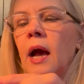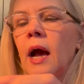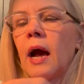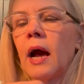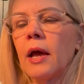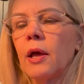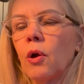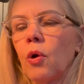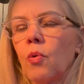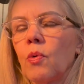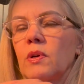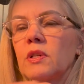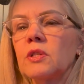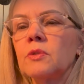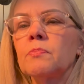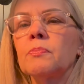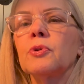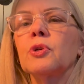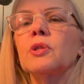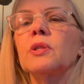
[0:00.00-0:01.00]
I always
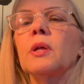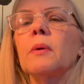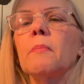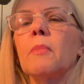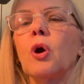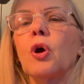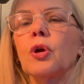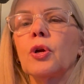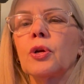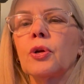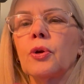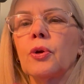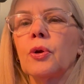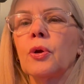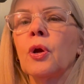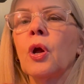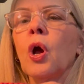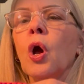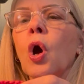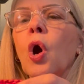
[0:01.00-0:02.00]
put the
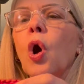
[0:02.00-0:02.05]
marker